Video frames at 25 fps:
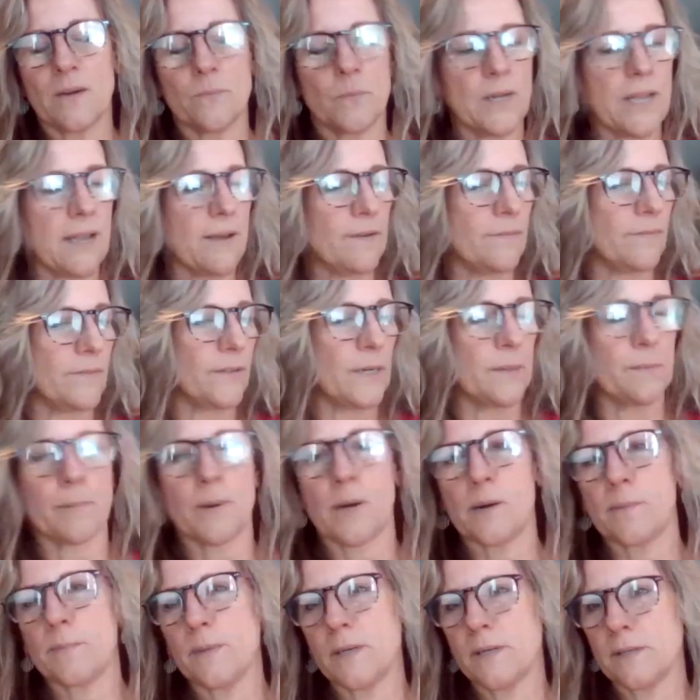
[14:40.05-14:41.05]
We have an
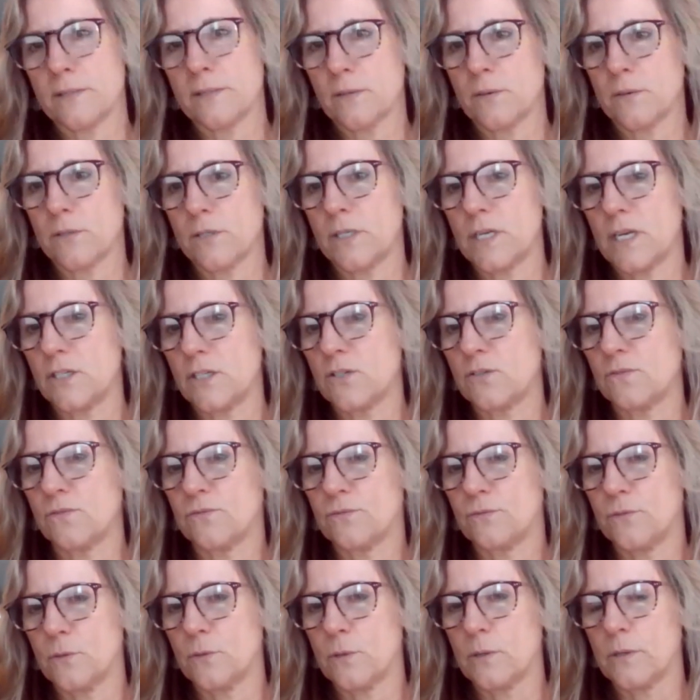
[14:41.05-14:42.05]
apartment association
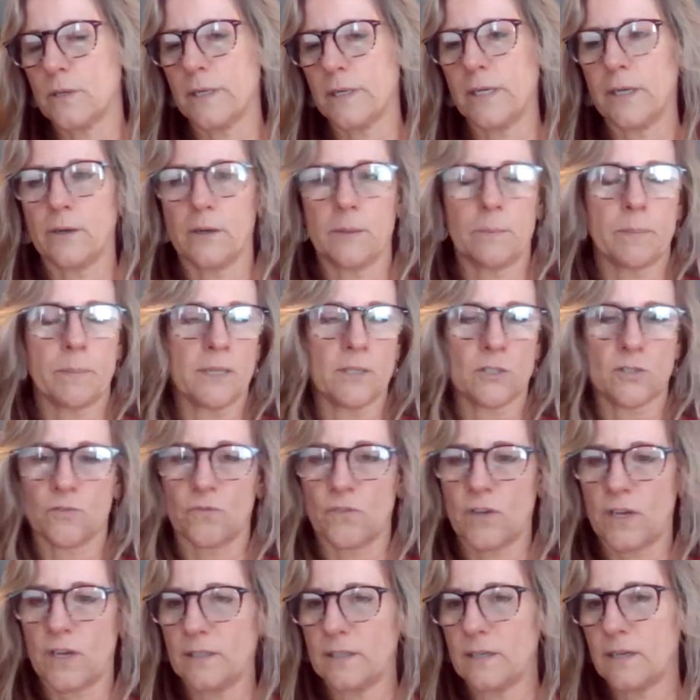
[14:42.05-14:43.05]
for Erie,
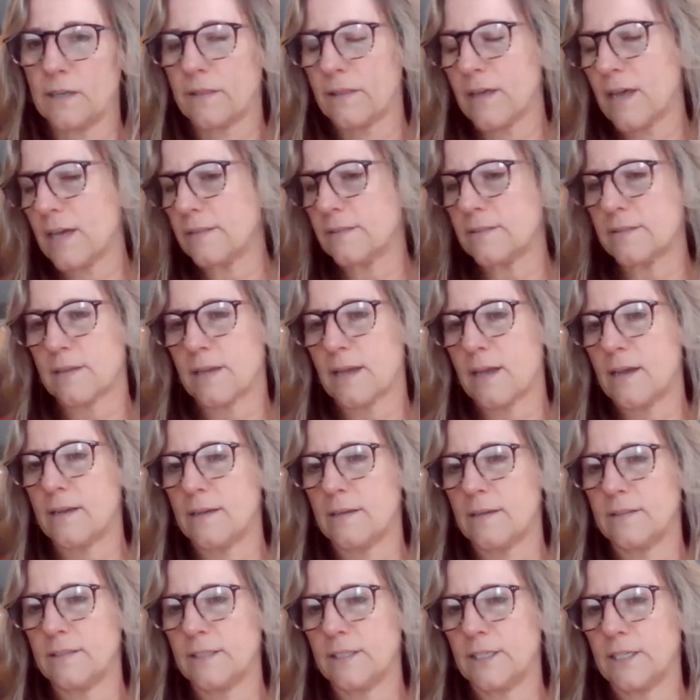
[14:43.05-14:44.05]
Pennsylvania that,
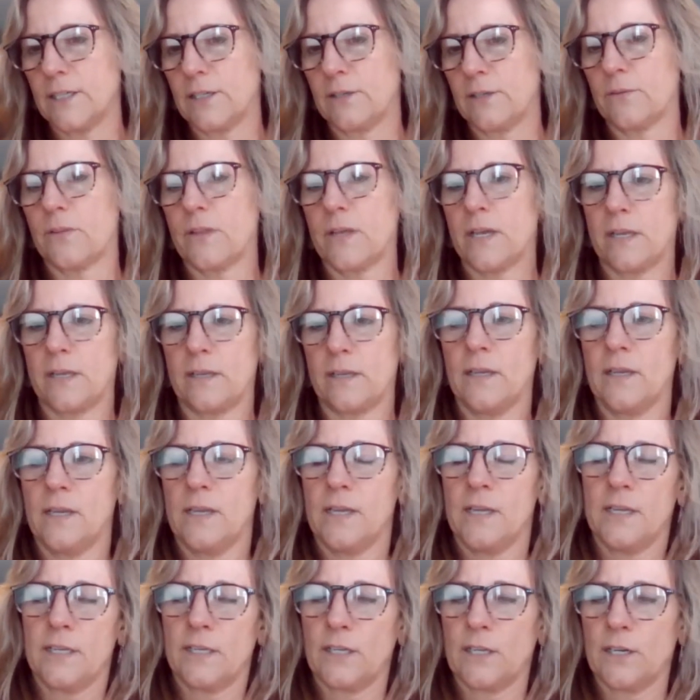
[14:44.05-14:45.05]
they,
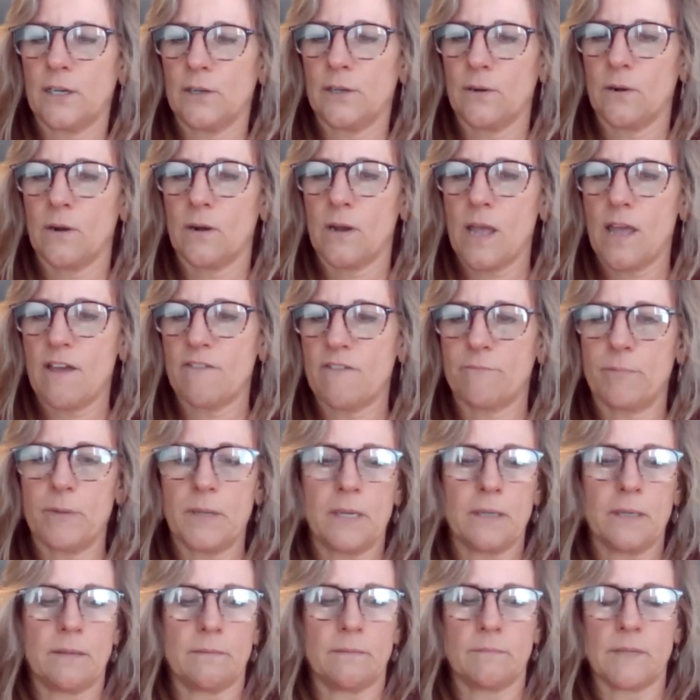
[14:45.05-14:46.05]
have
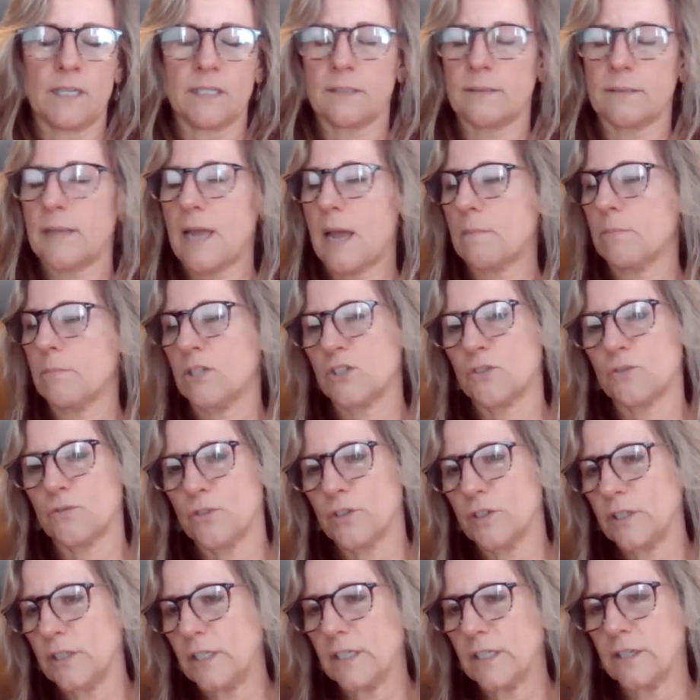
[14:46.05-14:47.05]
been established
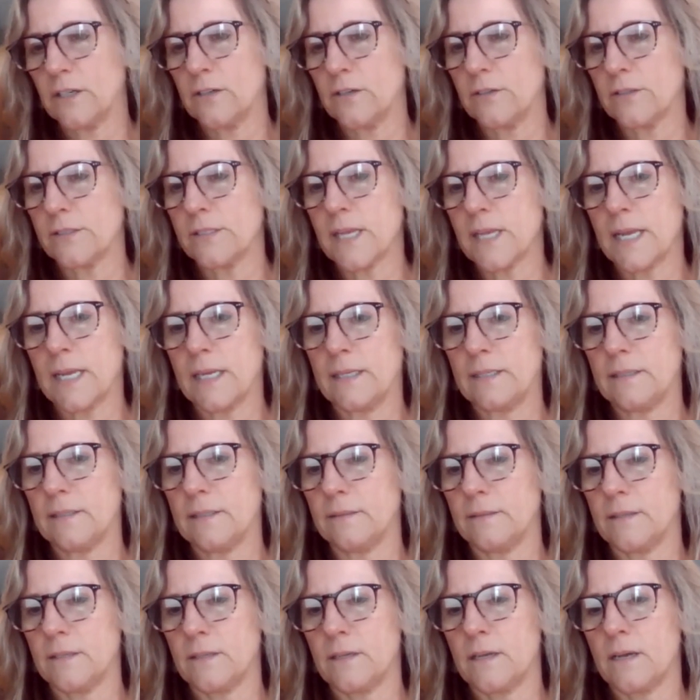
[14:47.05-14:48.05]
for years
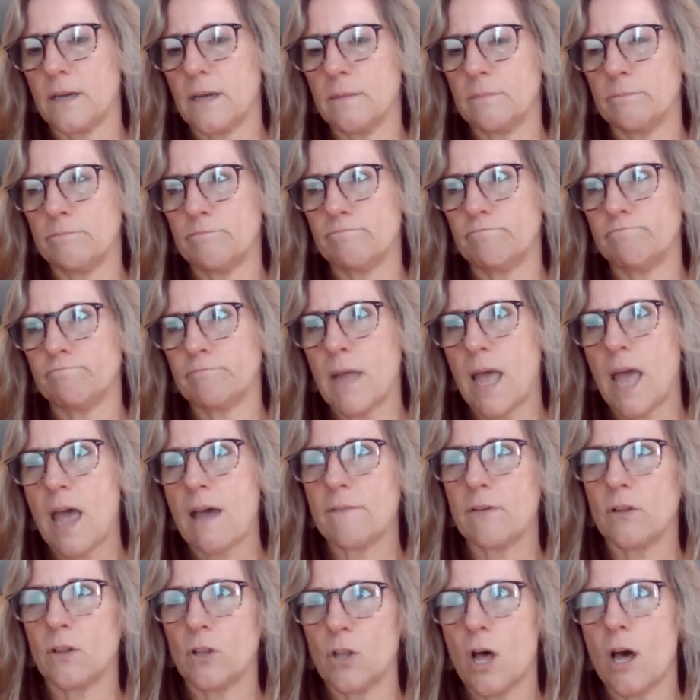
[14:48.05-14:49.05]
and
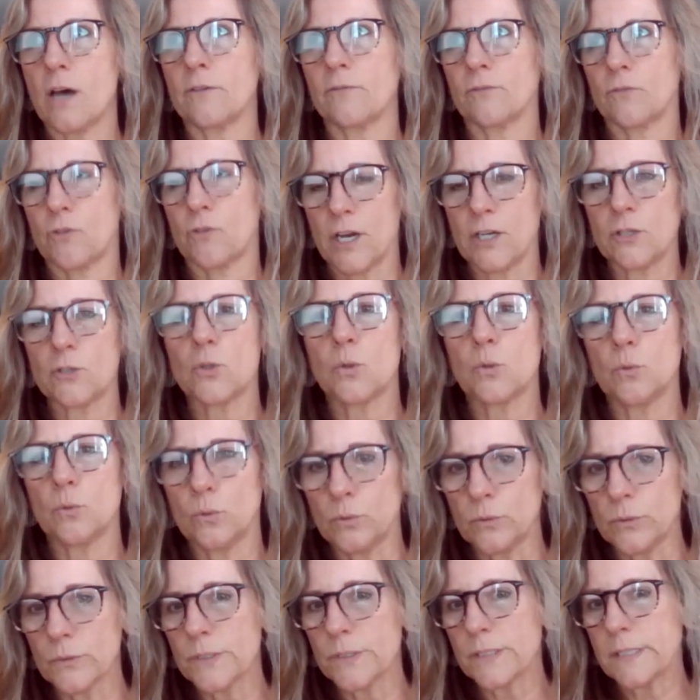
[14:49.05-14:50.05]
have a lot of great
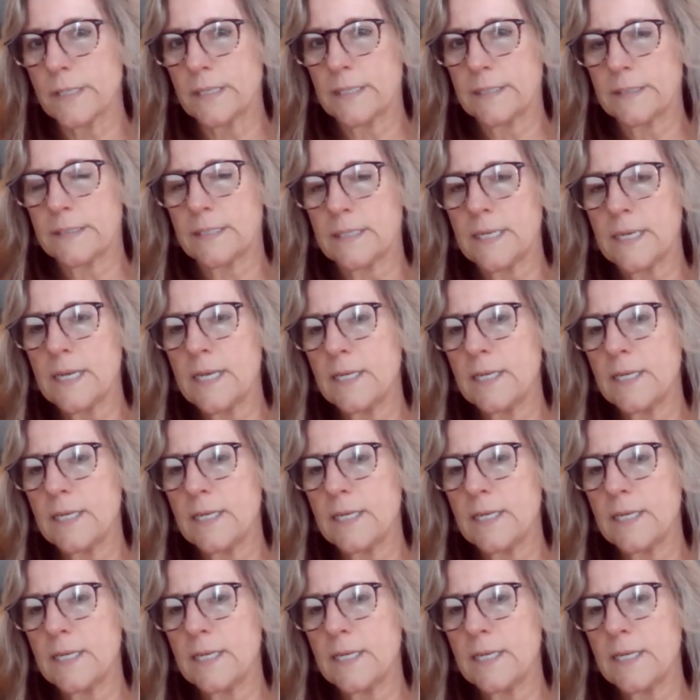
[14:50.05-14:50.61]
tools that,